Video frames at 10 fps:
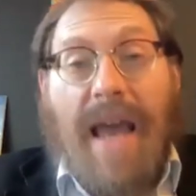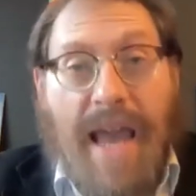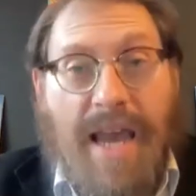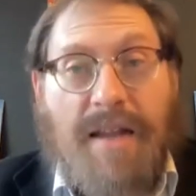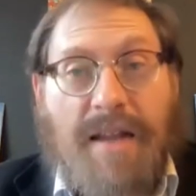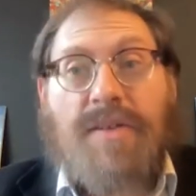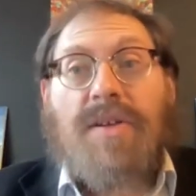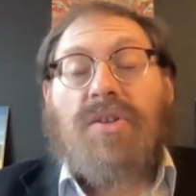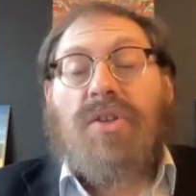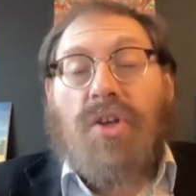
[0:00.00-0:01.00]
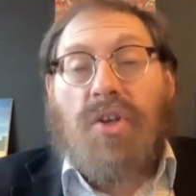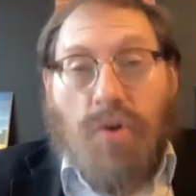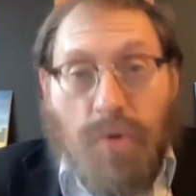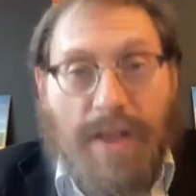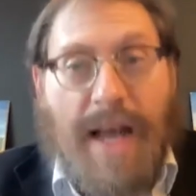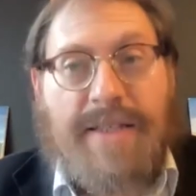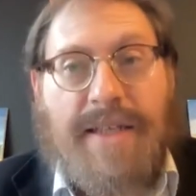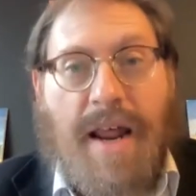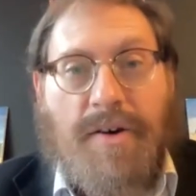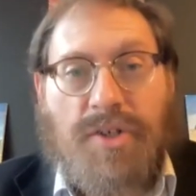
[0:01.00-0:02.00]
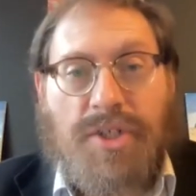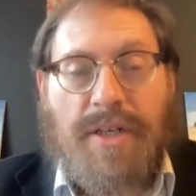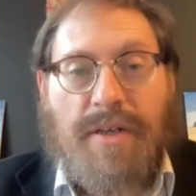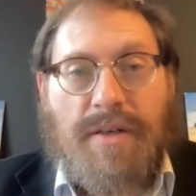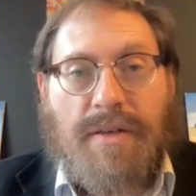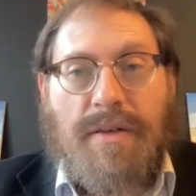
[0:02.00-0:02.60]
and to utilize that energy